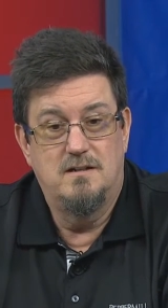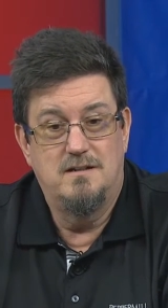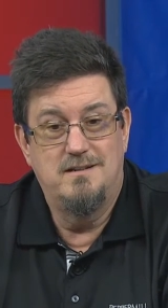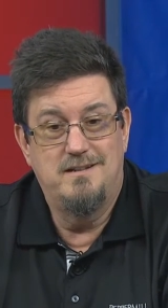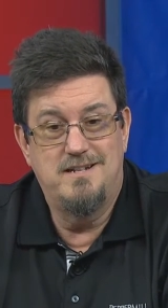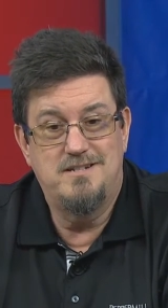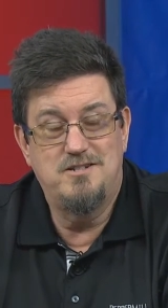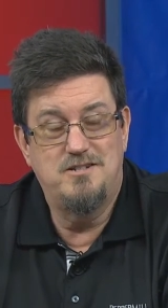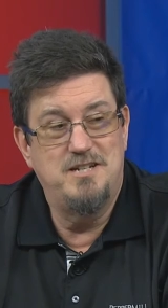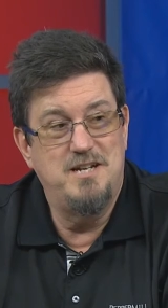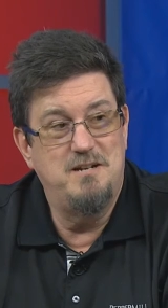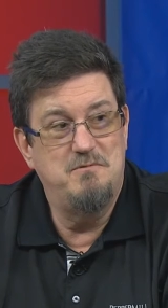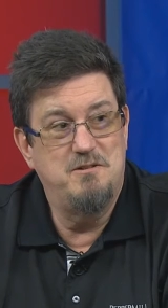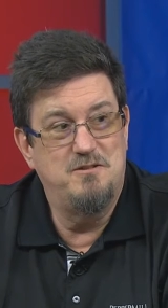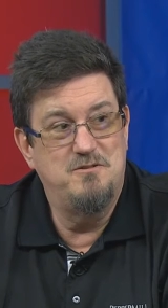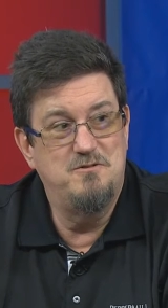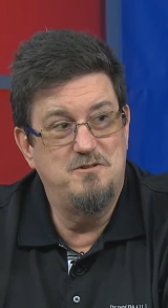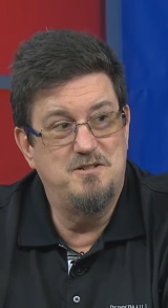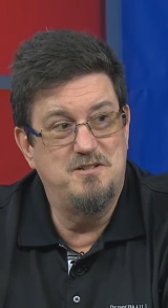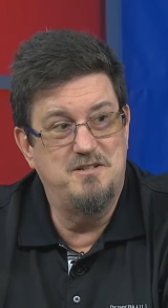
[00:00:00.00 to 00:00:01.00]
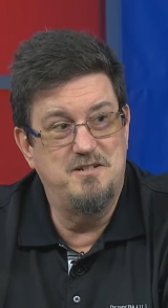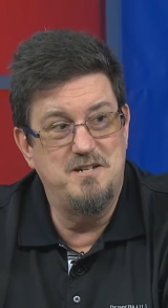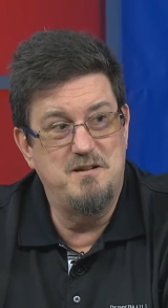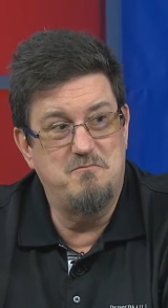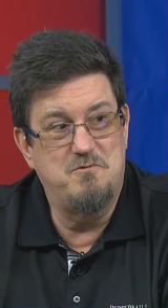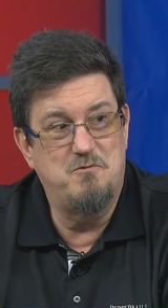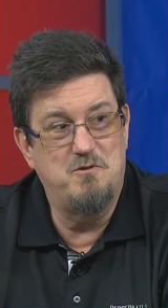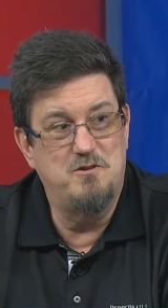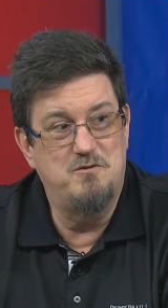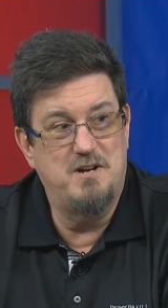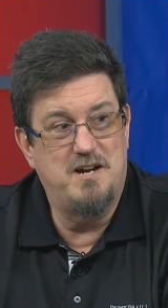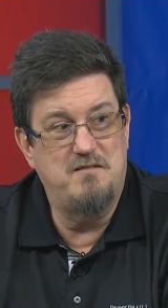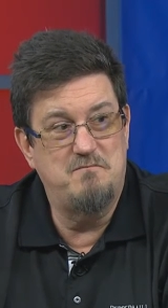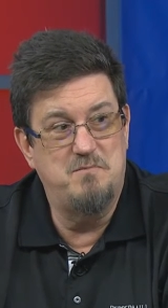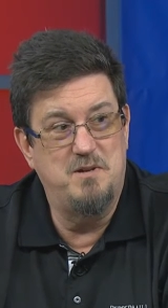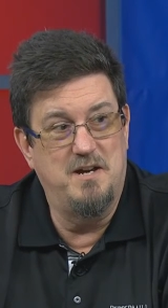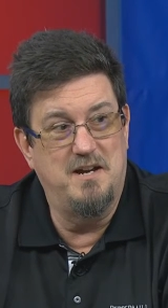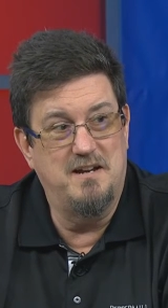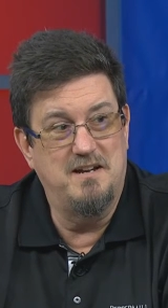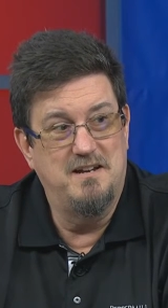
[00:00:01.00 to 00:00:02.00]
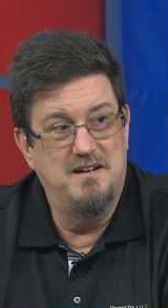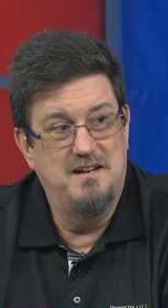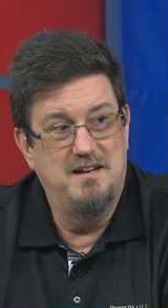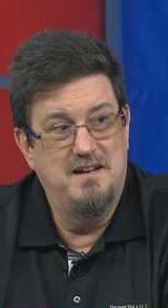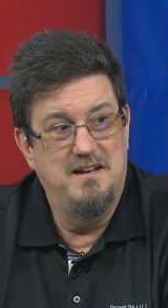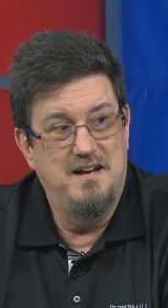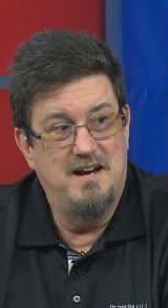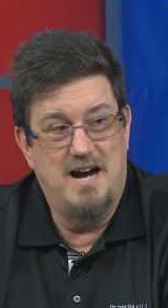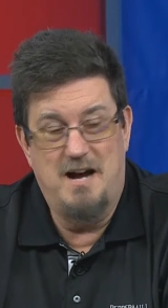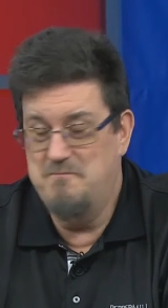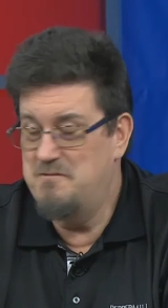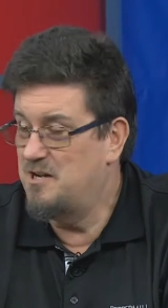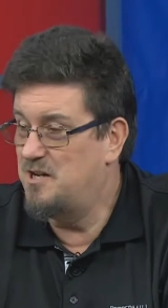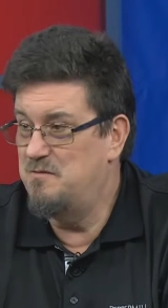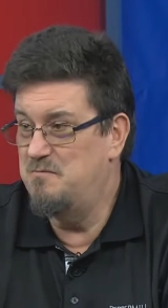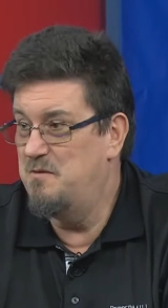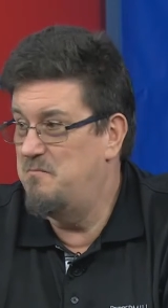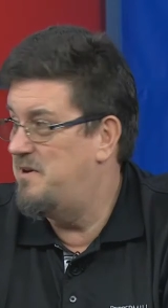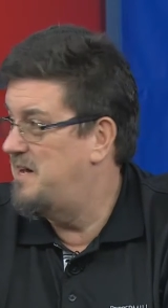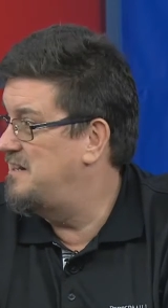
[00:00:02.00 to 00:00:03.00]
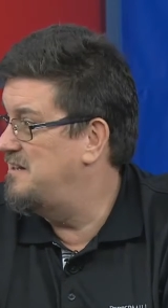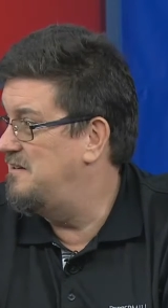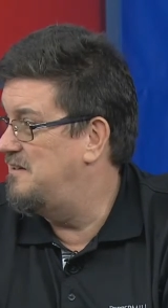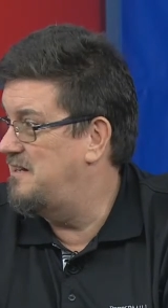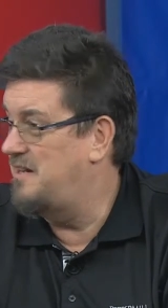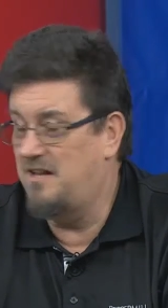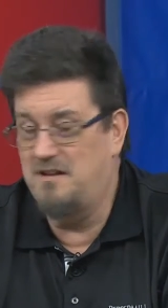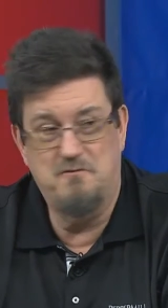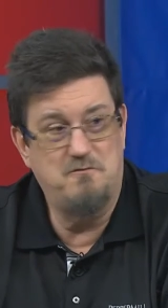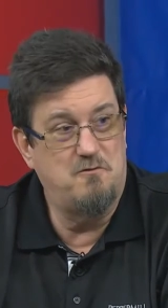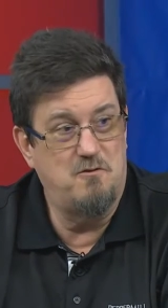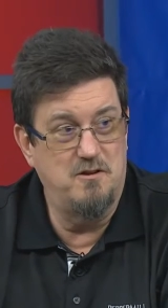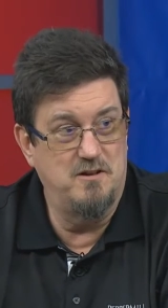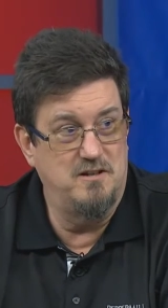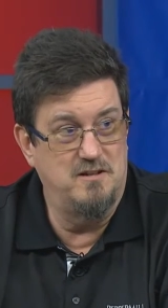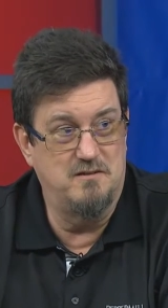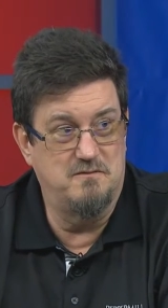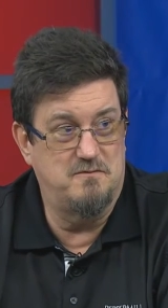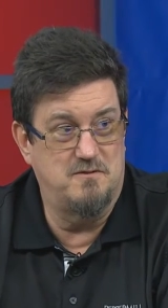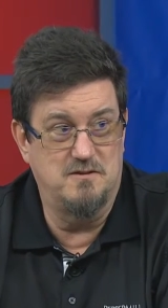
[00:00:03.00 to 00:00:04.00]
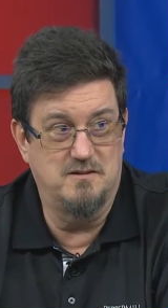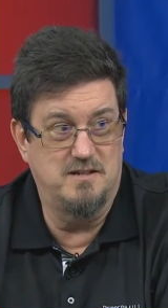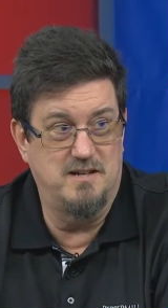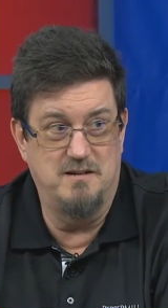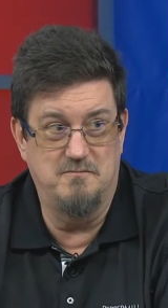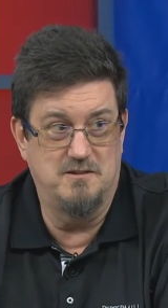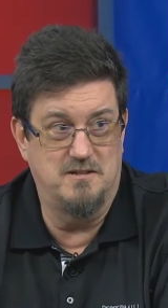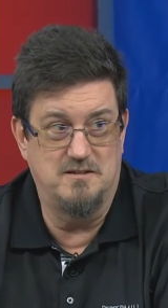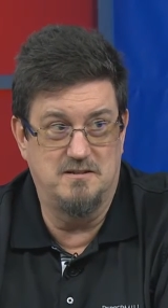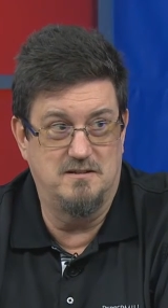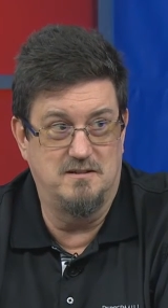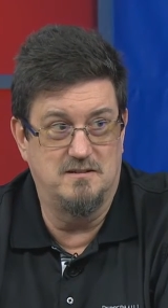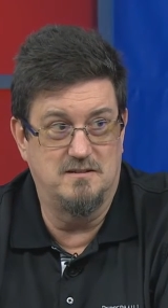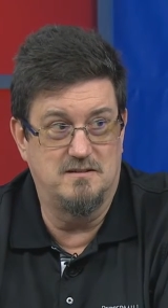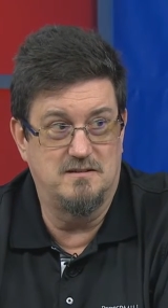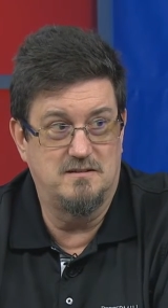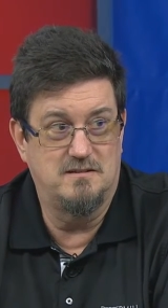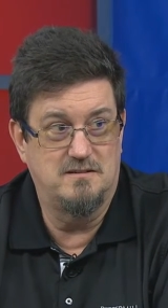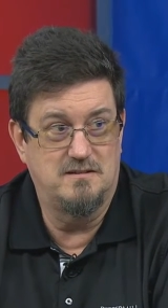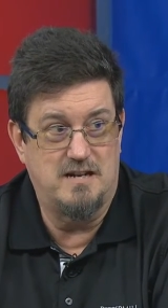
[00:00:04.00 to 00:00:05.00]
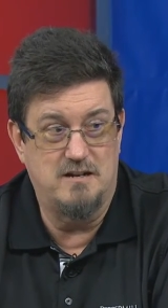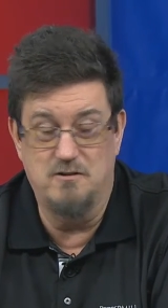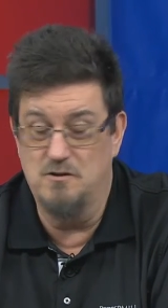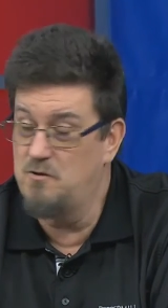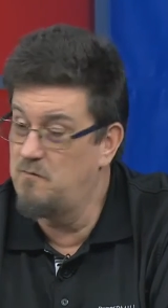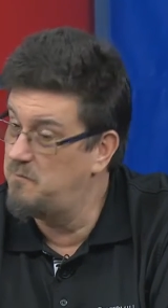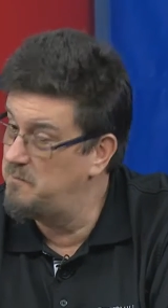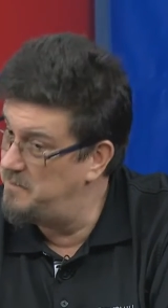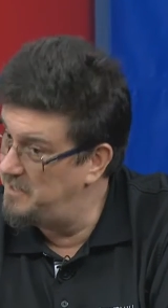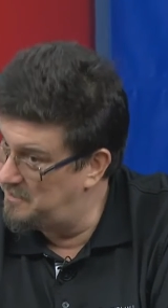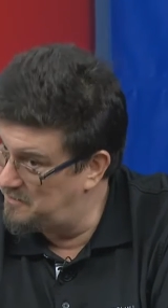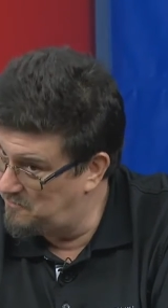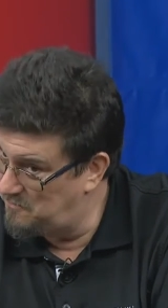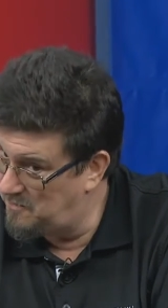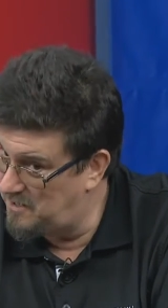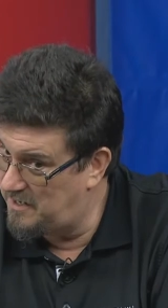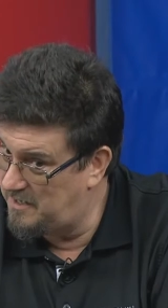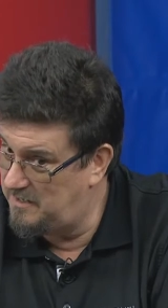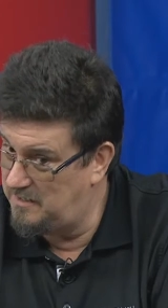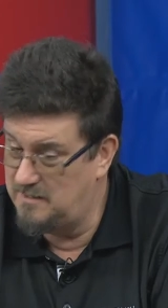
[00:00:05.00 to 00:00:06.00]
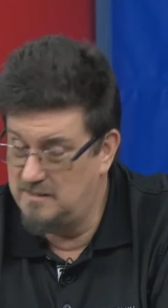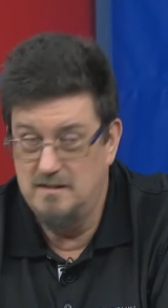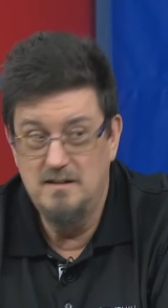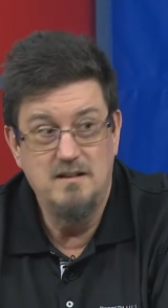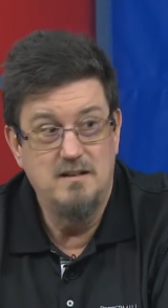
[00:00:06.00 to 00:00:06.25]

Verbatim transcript: that's a team that loses the number one draft pick. I'm not going to be betting on California in the first game of the season. I don't know if it'll be on Hawaii,